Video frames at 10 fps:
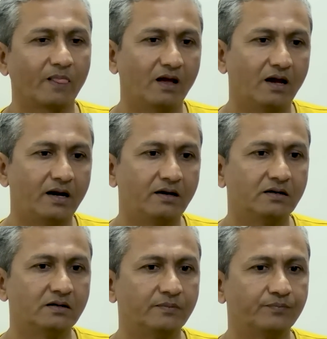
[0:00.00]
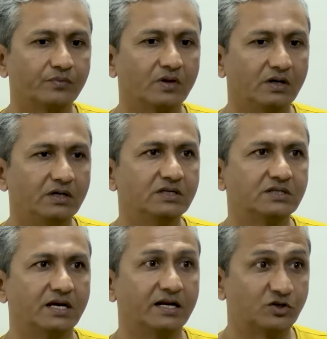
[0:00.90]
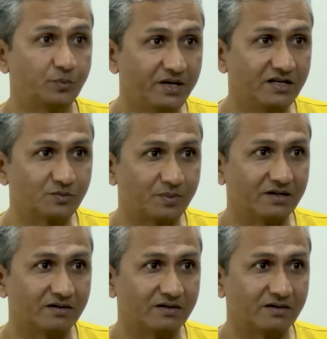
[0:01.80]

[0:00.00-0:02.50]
And he's an experienced player.